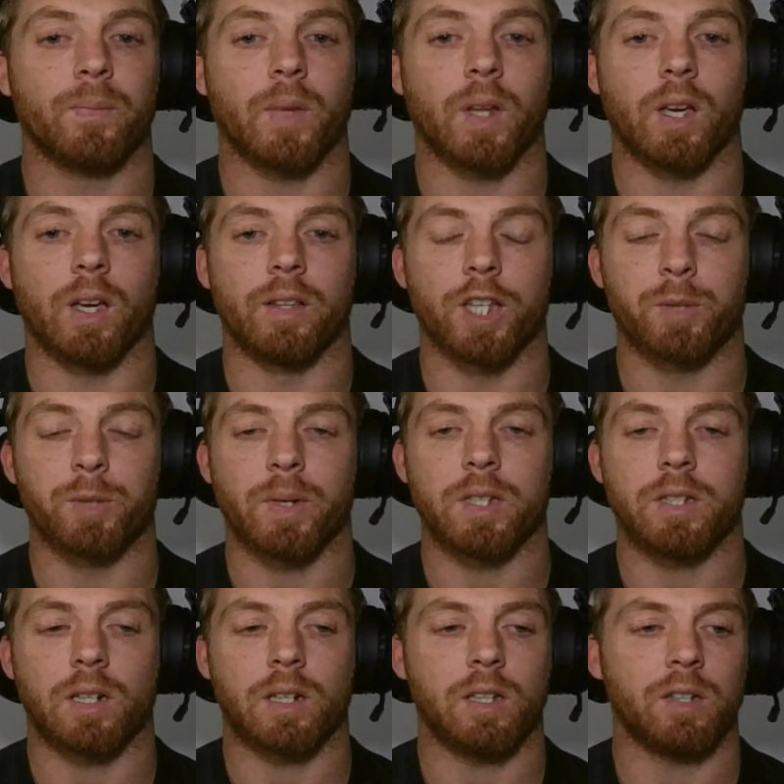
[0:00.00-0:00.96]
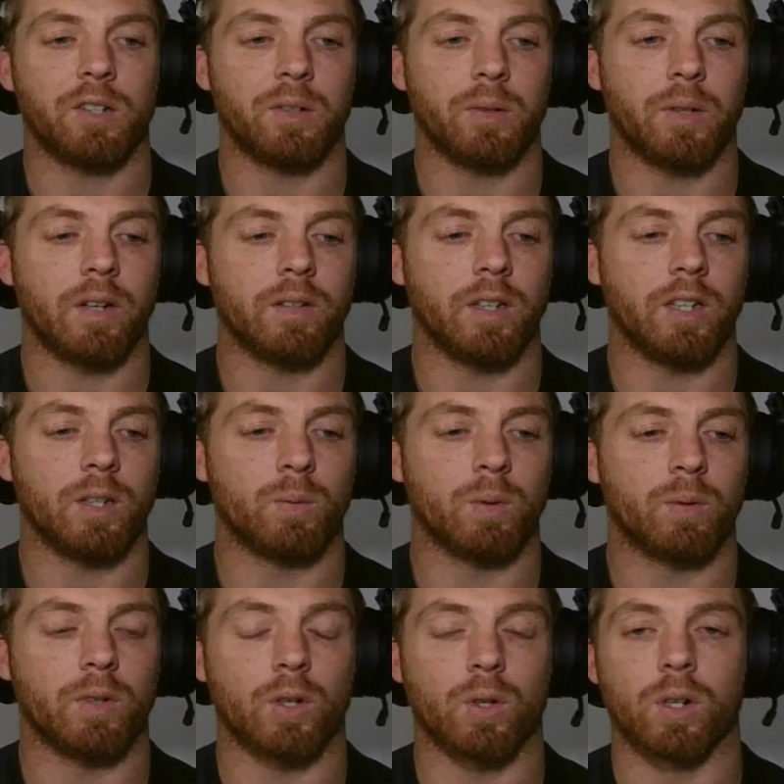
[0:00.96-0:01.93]
And that's basically it
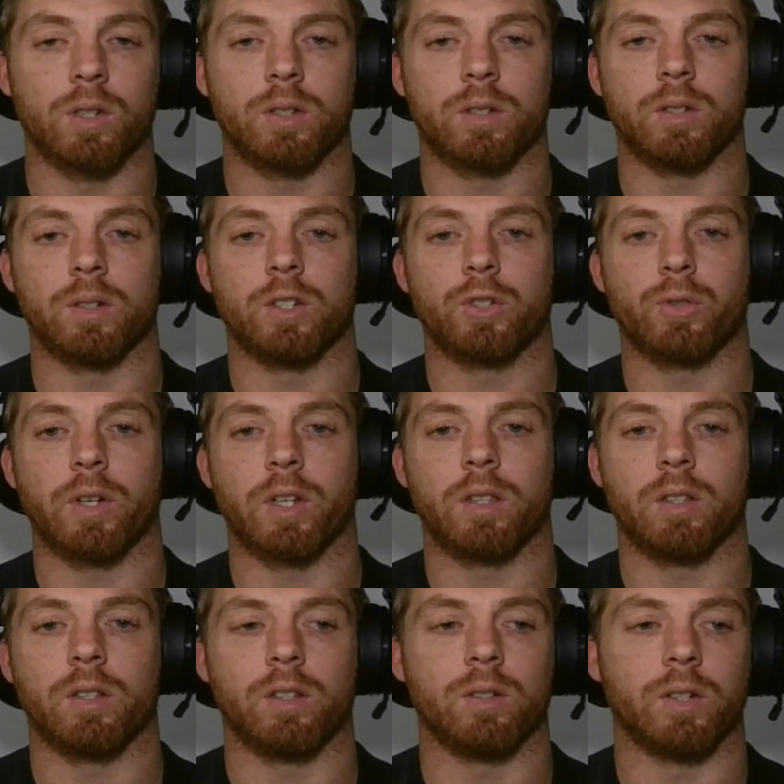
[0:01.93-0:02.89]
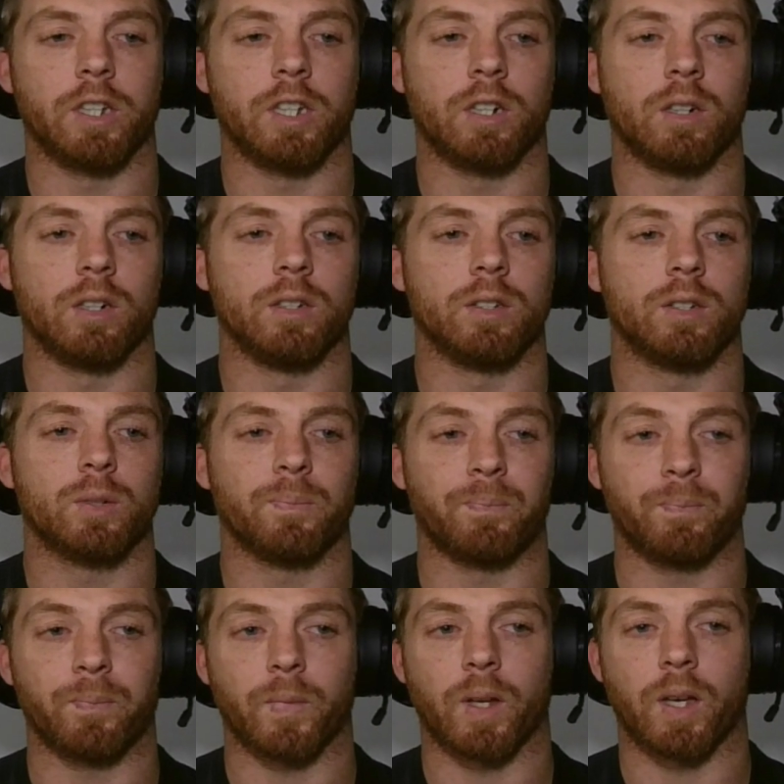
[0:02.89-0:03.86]
with regards to strengthening your heroes.
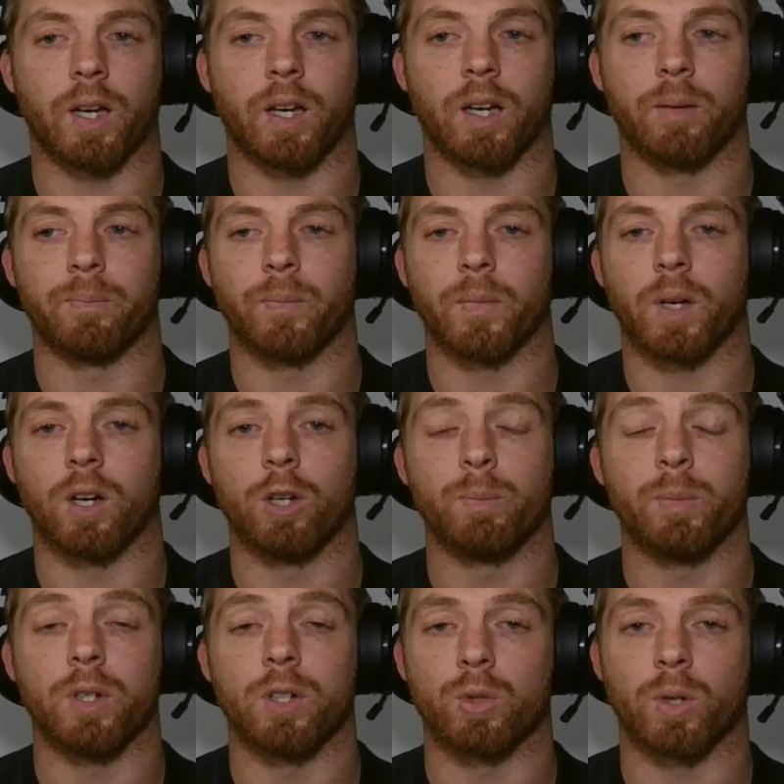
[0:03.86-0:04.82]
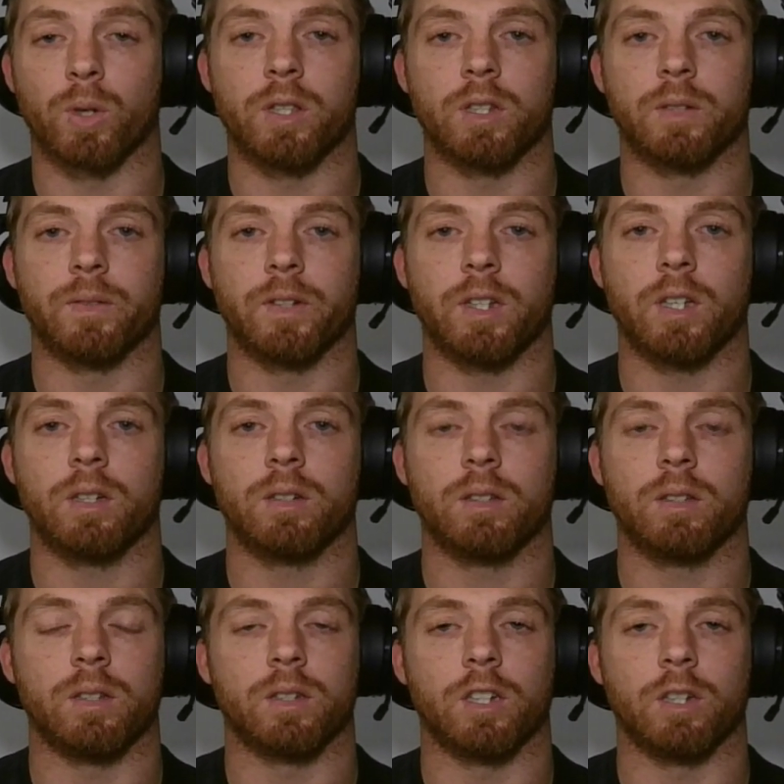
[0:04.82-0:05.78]
I hope you enjoyed this video.
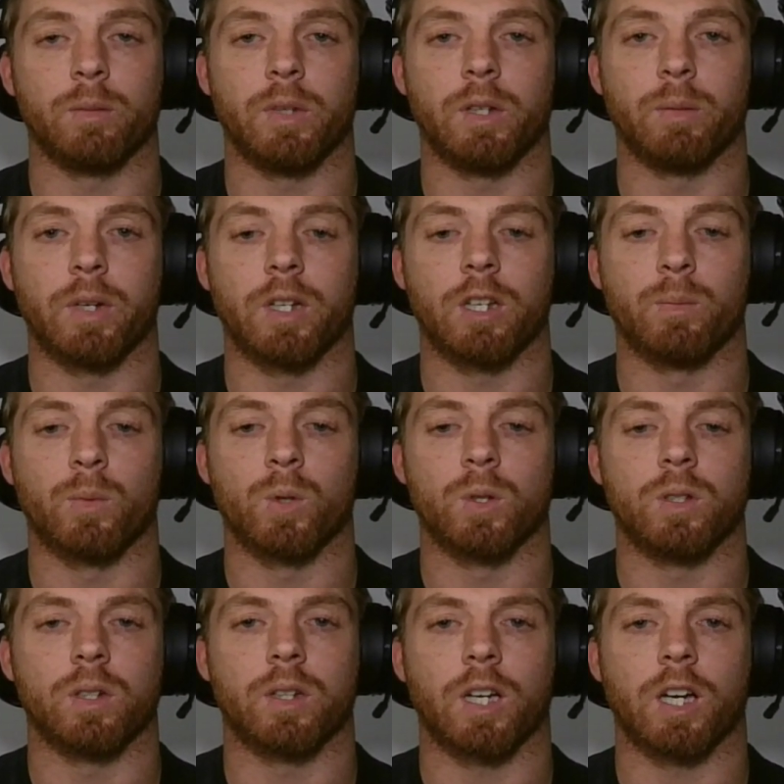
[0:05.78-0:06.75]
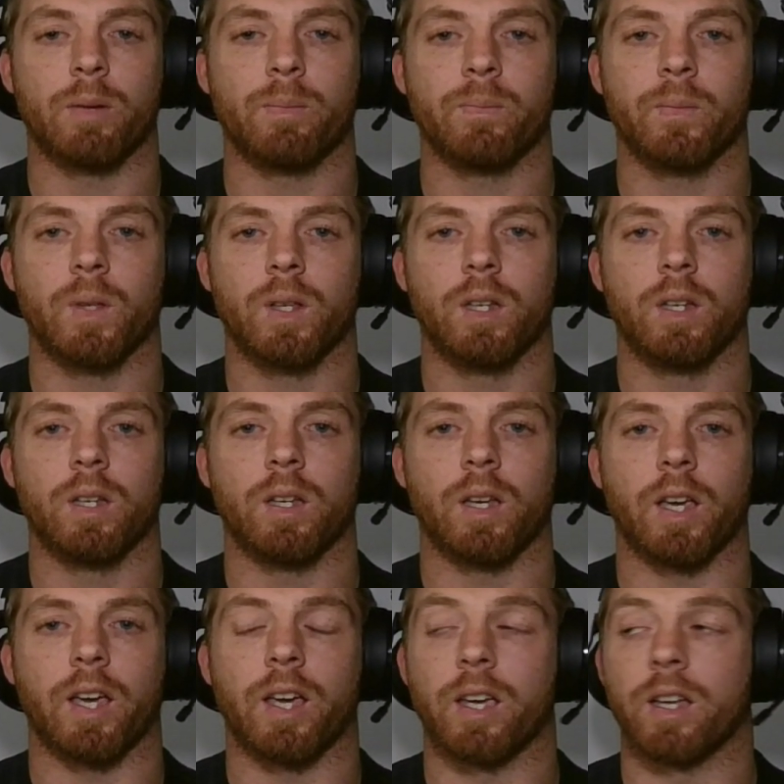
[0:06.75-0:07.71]
There's going to be many more to come,
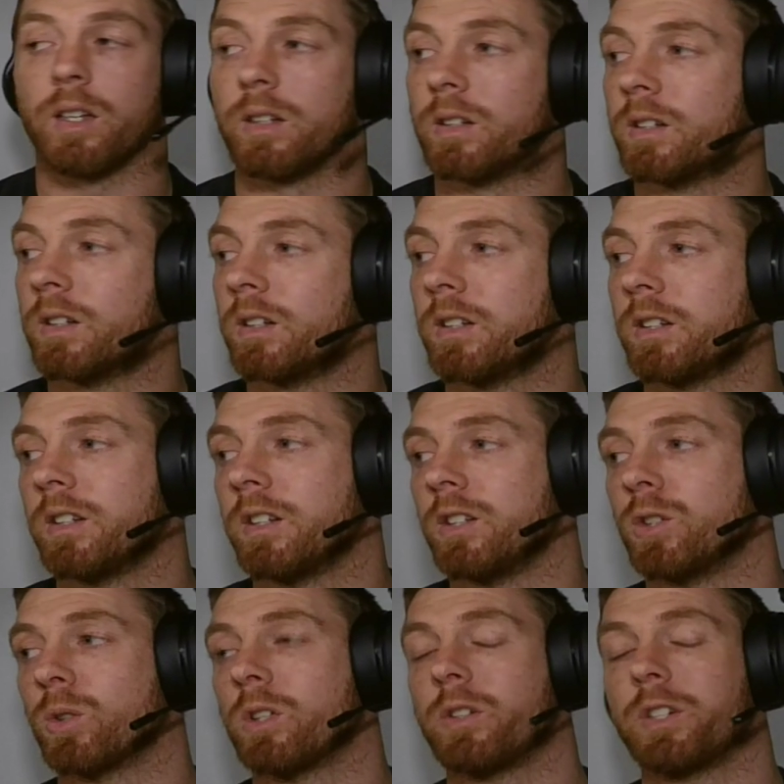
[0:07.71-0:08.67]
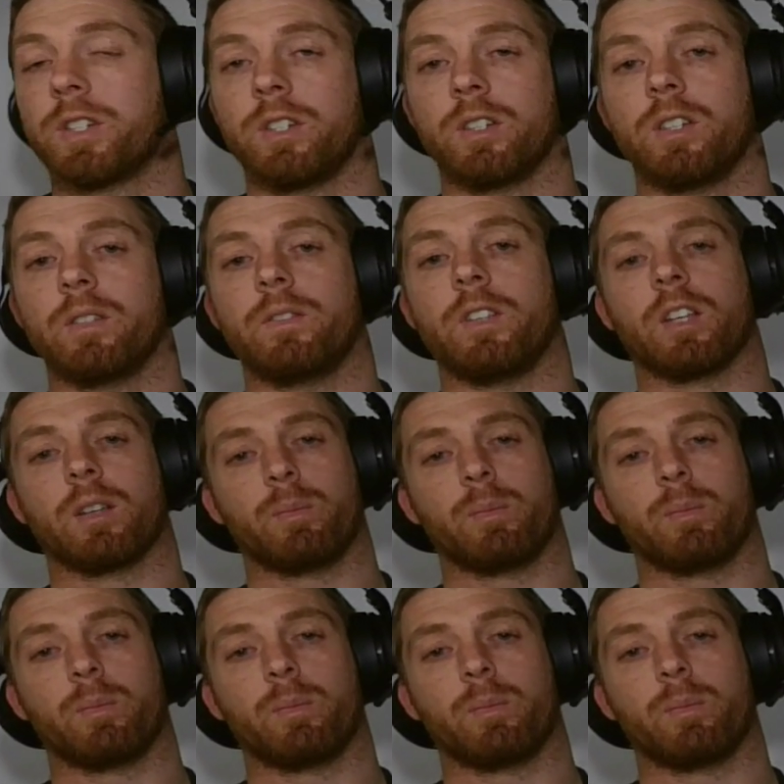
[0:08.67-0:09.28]
and enjoy the rest of your evening.